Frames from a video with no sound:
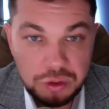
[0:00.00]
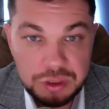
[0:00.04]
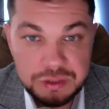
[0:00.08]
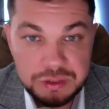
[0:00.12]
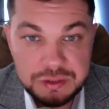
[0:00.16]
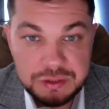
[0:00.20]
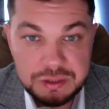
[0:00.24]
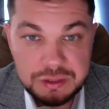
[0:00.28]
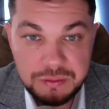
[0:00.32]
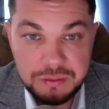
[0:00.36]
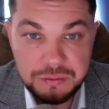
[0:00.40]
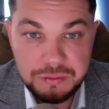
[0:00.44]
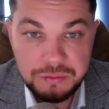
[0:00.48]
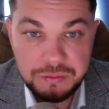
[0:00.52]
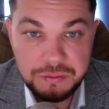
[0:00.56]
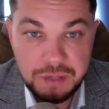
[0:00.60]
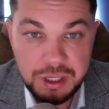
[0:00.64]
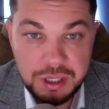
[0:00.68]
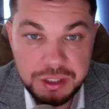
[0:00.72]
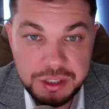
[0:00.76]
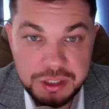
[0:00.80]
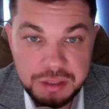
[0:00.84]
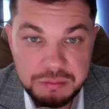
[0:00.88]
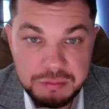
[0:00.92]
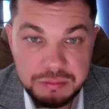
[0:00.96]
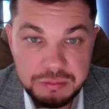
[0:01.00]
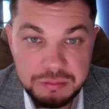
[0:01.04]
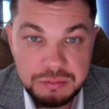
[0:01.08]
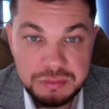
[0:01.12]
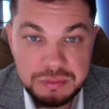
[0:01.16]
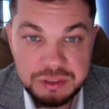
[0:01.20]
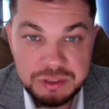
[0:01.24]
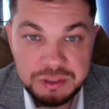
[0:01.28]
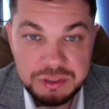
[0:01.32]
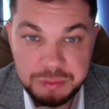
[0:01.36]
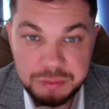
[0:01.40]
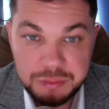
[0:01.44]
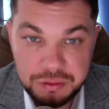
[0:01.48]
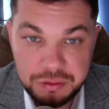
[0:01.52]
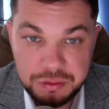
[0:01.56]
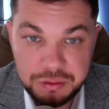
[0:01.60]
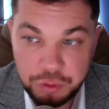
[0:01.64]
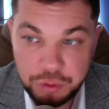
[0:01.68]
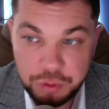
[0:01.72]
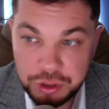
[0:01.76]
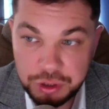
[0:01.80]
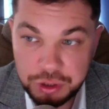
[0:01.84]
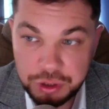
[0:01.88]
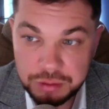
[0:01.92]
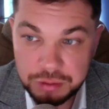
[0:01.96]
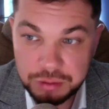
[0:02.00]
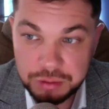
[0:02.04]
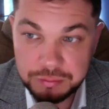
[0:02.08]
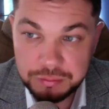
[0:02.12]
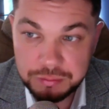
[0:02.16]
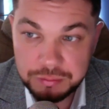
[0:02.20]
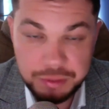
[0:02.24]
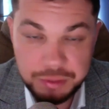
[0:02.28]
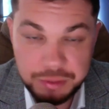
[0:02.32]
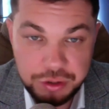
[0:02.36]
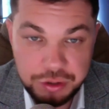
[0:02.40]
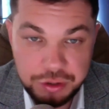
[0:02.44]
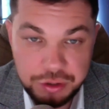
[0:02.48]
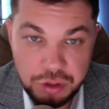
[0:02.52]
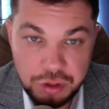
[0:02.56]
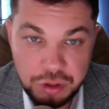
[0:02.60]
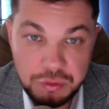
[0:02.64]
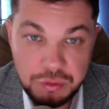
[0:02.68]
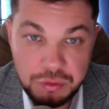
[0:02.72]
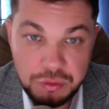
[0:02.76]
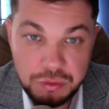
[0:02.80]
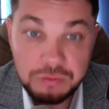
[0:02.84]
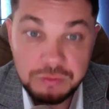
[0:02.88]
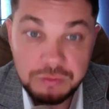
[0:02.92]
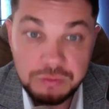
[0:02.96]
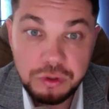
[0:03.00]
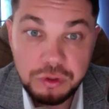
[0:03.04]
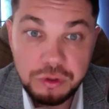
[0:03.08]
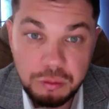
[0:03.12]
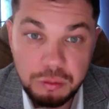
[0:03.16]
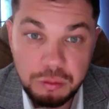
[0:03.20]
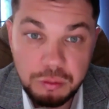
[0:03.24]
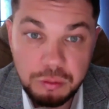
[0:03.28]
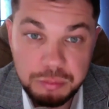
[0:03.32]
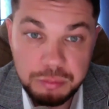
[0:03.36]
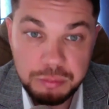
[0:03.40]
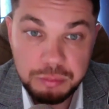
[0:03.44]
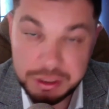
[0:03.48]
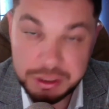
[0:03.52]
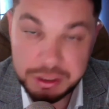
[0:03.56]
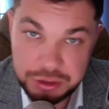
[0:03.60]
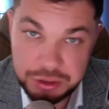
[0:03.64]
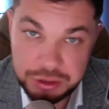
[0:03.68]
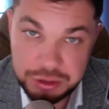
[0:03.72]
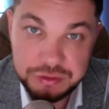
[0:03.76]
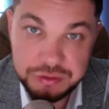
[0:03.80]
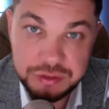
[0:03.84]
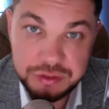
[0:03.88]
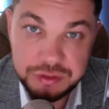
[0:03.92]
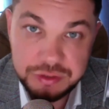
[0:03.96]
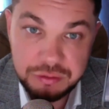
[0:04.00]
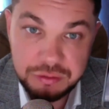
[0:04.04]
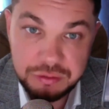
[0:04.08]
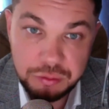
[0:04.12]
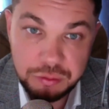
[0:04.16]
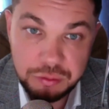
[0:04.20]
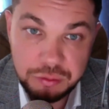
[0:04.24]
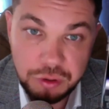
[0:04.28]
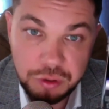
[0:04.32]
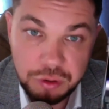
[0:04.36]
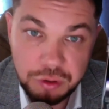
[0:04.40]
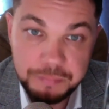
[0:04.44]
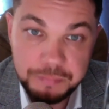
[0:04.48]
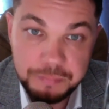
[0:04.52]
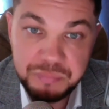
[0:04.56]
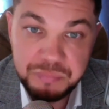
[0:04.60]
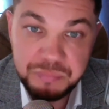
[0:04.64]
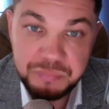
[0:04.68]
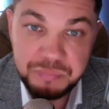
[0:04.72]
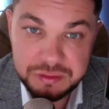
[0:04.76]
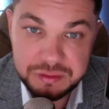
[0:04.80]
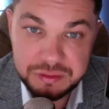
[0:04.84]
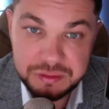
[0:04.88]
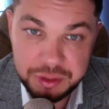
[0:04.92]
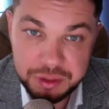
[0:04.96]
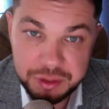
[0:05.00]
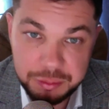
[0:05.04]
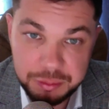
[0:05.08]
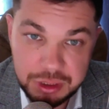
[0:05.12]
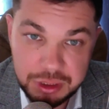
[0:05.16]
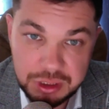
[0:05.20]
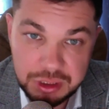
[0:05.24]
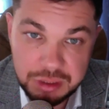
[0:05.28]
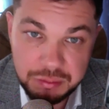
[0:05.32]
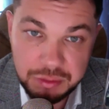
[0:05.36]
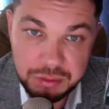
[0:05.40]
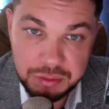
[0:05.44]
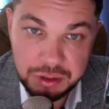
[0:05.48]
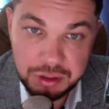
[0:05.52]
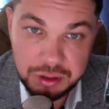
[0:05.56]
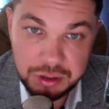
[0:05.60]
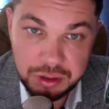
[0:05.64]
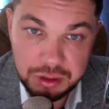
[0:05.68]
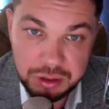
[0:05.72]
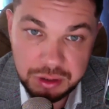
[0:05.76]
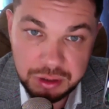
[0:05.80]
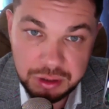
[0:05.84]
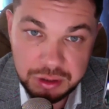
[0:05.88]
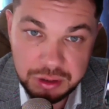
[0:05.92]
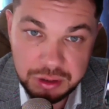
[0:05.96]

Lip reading: All the answers are in your smartphone and practically in any contemporary